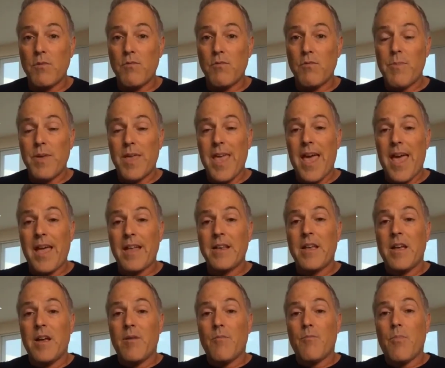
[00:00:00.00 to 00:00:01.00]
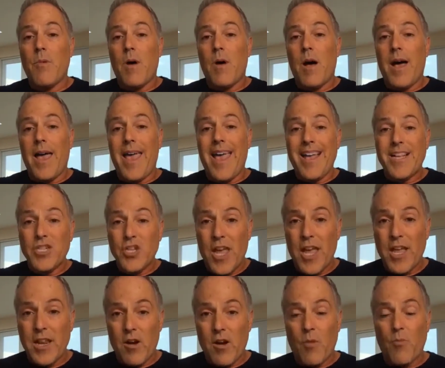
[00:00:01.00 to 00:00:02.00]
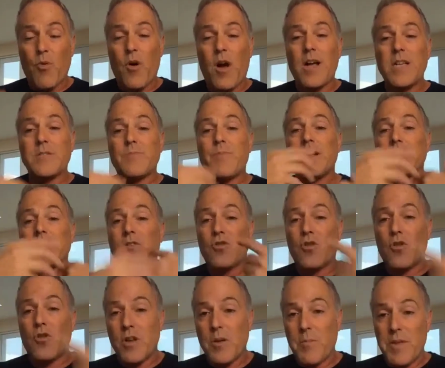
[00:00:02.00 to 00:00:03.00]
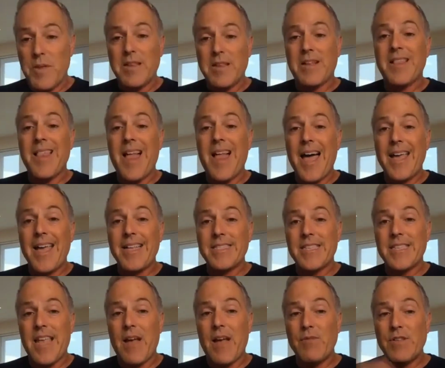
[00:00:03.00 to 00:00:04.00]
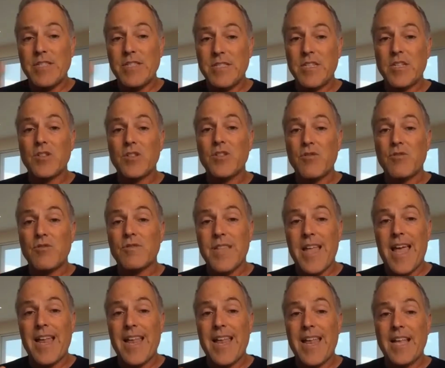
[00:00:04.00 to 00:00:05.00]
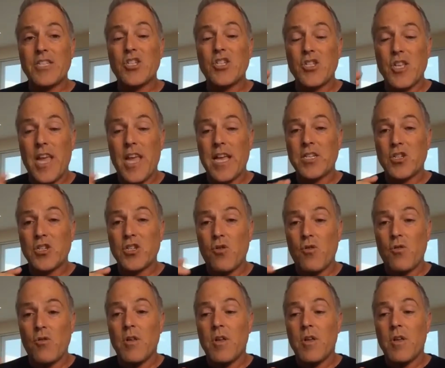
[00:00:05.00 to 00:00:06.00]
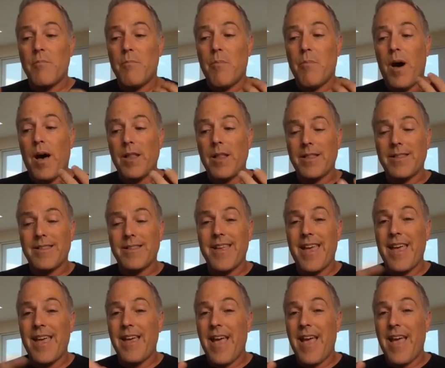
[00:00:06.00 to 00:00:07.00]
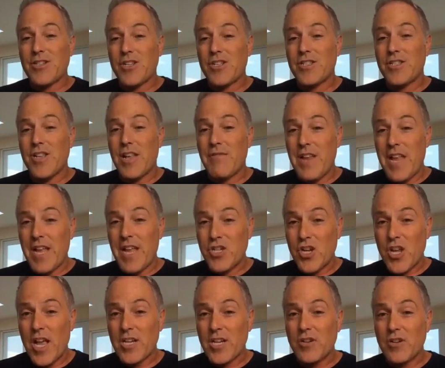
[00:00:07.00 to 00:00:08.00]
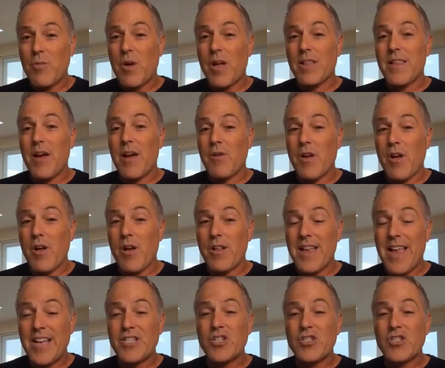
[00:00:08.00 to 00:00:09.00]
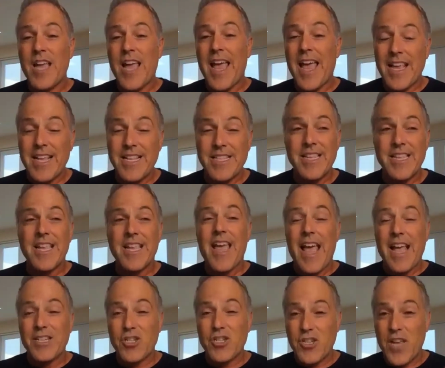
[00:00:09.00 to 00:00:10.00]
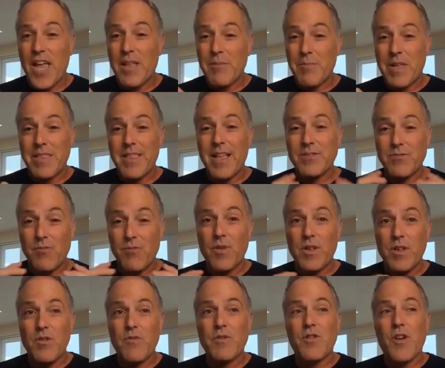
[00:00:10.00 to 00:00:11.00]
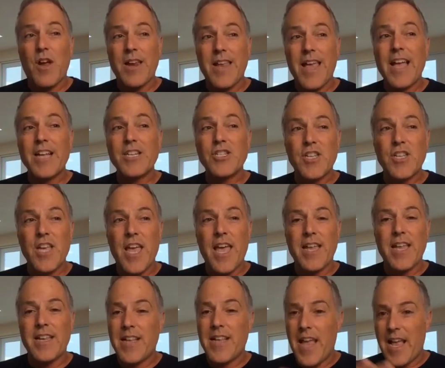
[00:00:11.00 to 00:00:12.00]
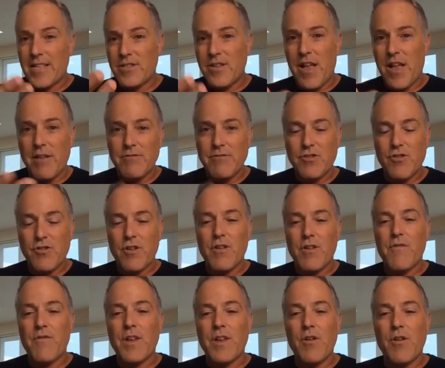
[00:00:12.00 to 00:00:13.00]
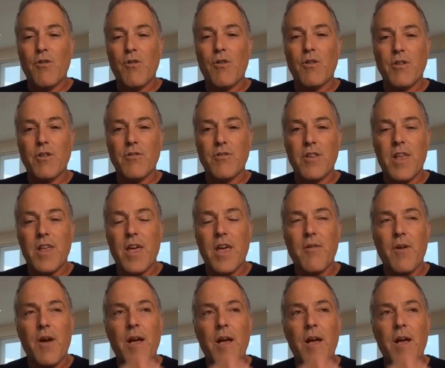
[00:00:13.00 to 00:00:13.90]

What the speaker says: And we began educating our prospects and turning them into clients. And we still use that edutational model today. Actually, it's not even an educational model now. We call it edutainment. That's what we do. We try to edutain, as I was showing you a video earlier today, right?